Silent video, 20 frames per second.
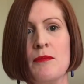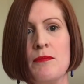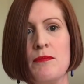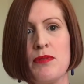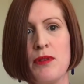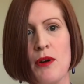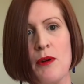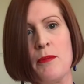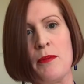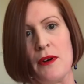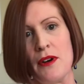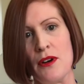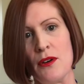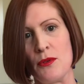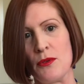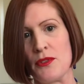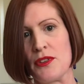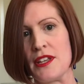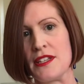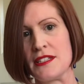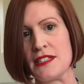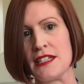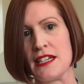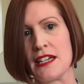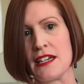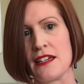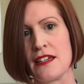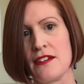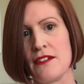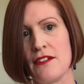proper
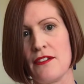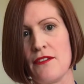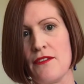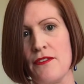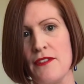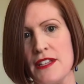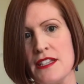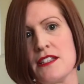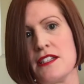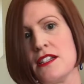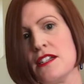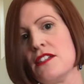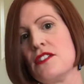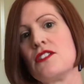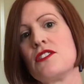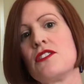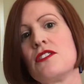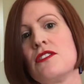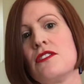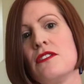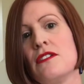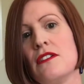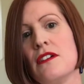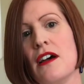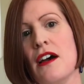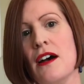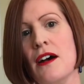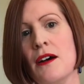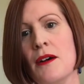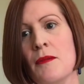authentic vintage
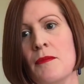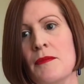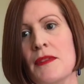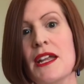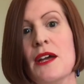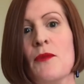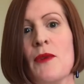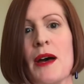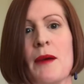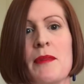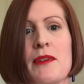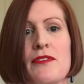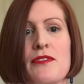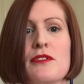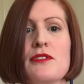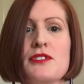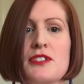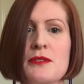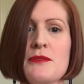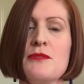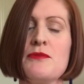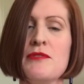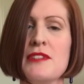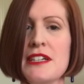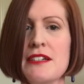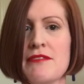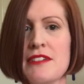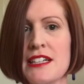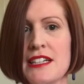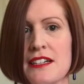knitwear before, so it's
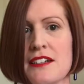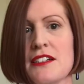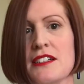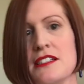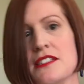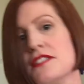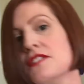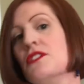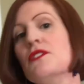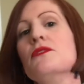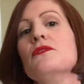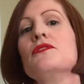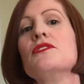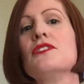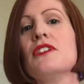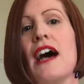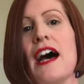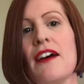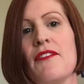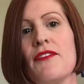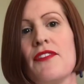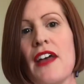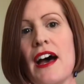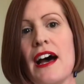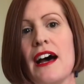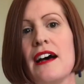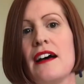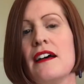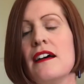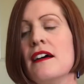really nice to have
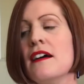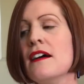that.